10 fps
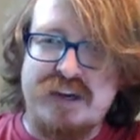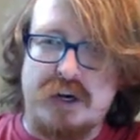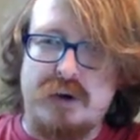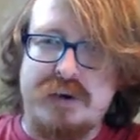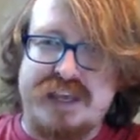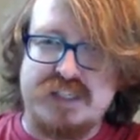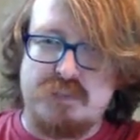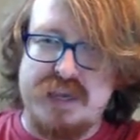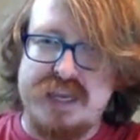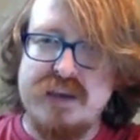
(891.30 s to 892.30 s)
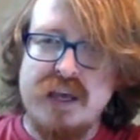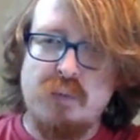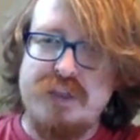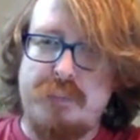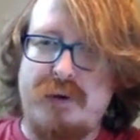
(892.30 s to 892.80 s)
girl, kiss me,
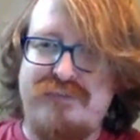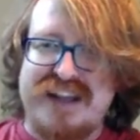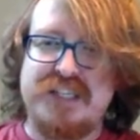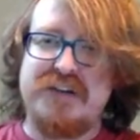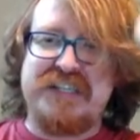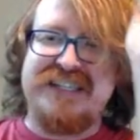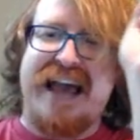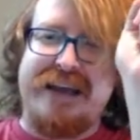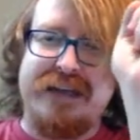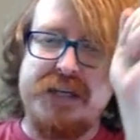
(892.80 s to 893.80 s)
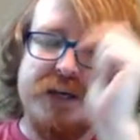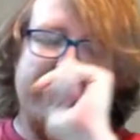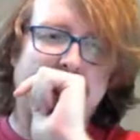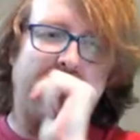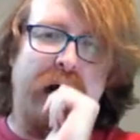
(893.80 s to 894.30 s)
when the professor said it,
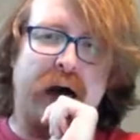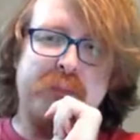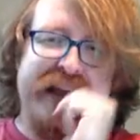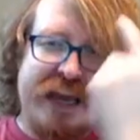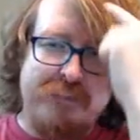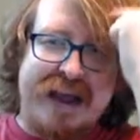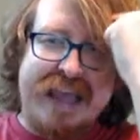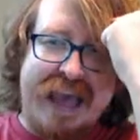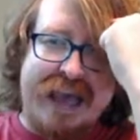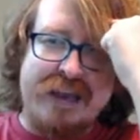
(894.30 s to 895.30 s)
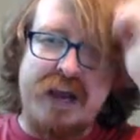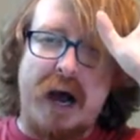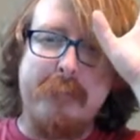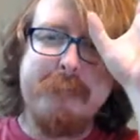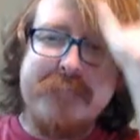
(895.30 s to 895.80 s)
in my head,
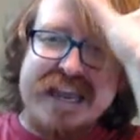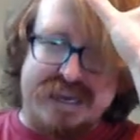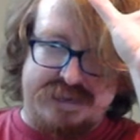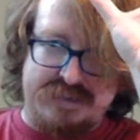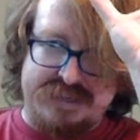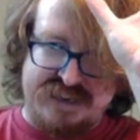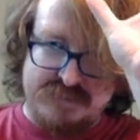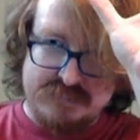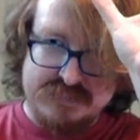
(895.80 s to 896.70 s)
immediately,